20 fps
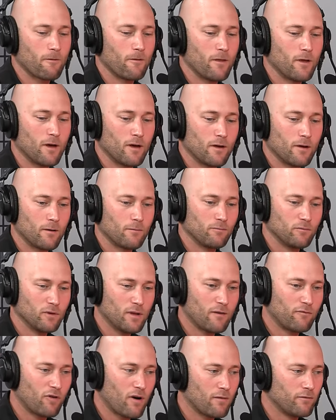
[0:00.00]
the
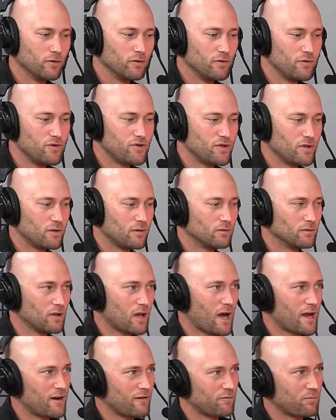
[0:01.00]
LeverEvolution
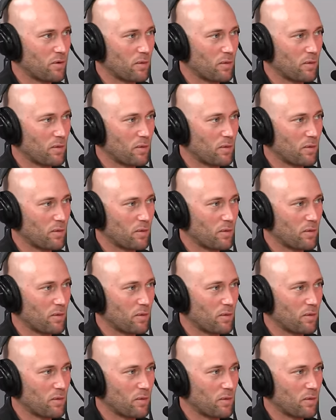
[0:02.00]
line of